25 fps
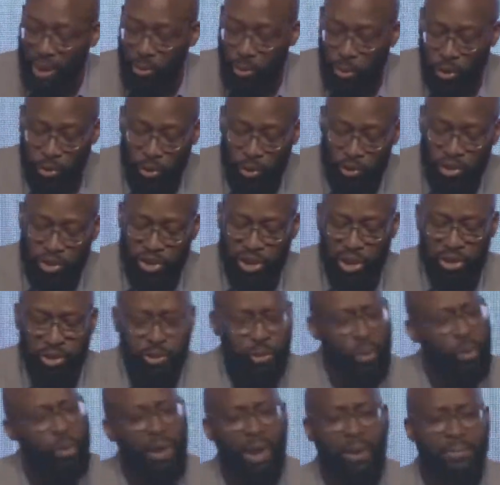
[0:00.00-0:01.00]
106, you
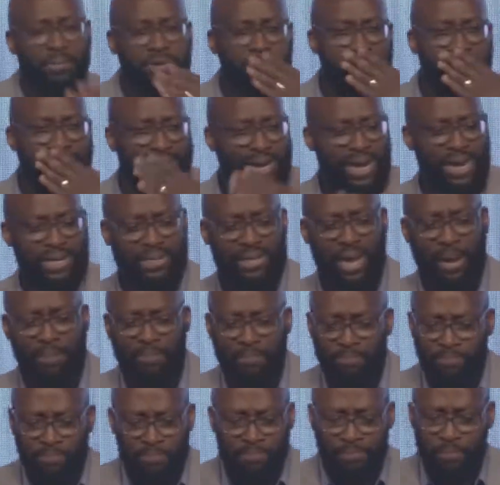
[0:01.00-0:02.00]
will come to realize that
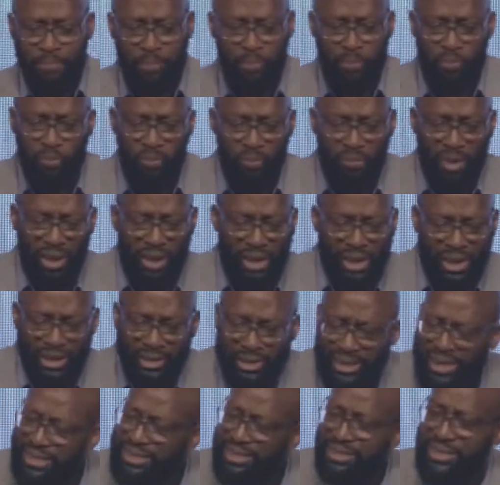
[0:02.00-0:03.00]

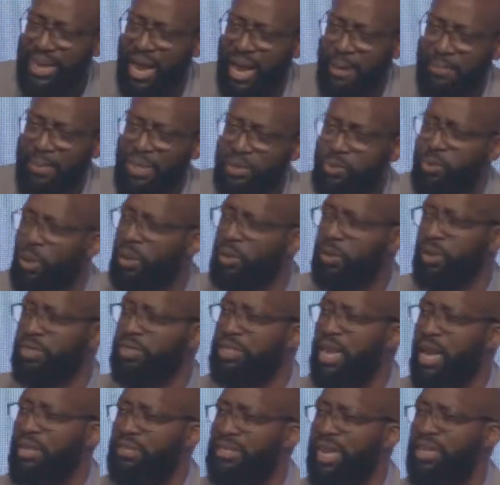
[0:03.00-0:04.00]
this psalm is one of those
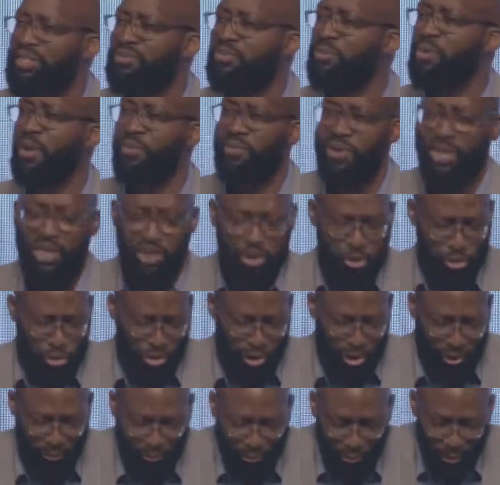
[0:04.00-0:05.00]
psalms that's full of
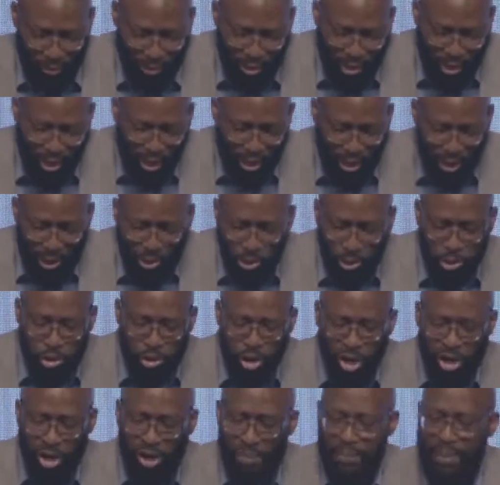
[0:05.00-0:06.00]
history. It will
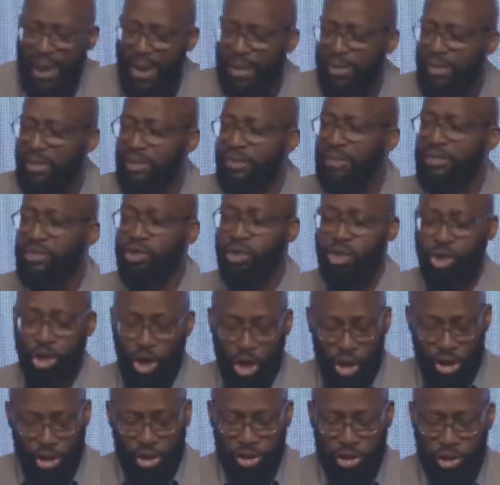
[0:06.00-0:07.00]
talk about the
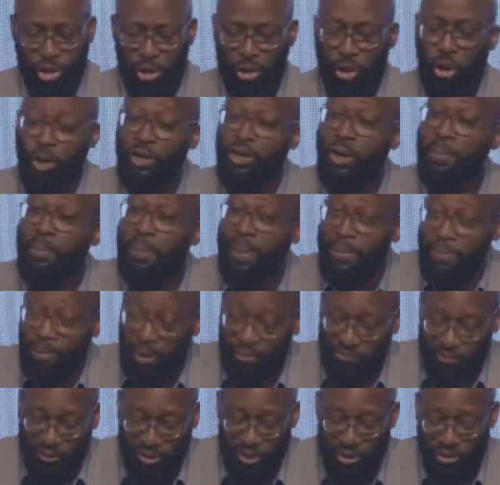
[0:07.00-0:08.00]
church or the people
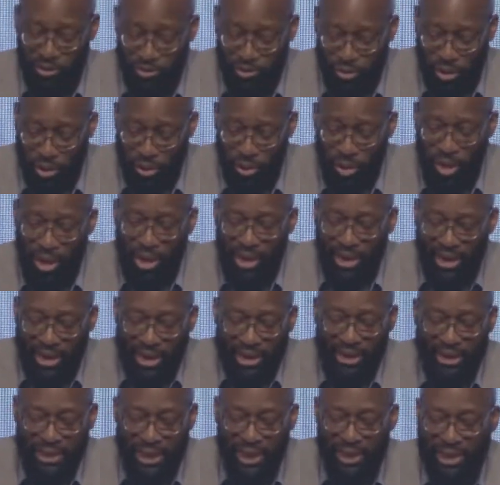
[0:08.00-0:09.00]
of Israel
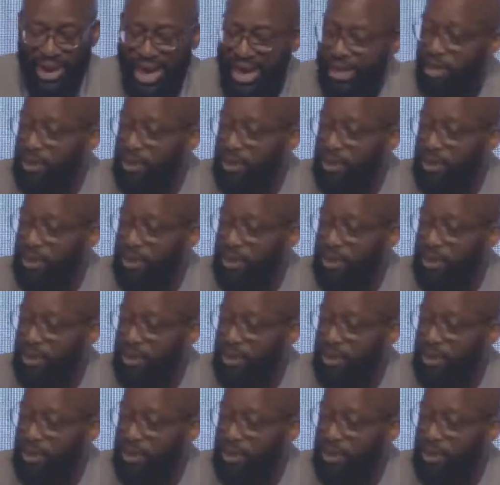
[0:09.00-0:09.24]
in the land